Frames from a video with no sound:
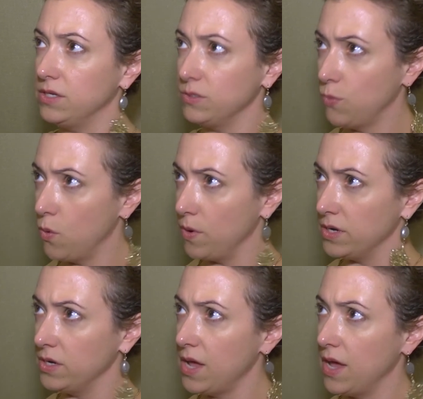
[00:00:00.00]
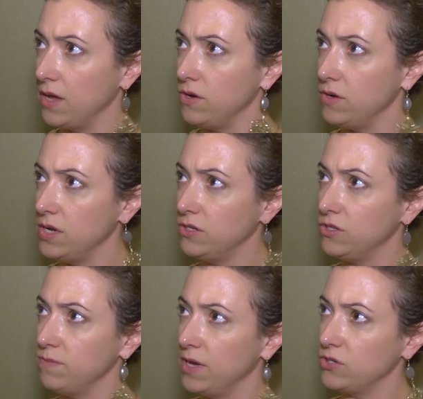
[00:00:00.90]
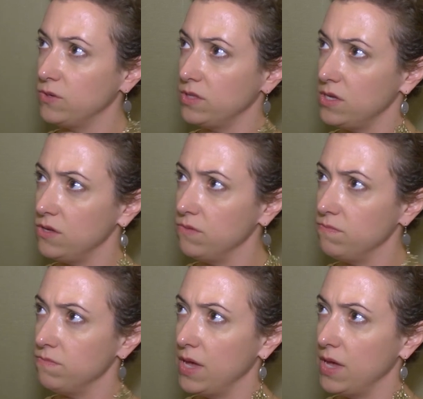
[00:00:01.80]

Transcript: is important and you need to make sure that you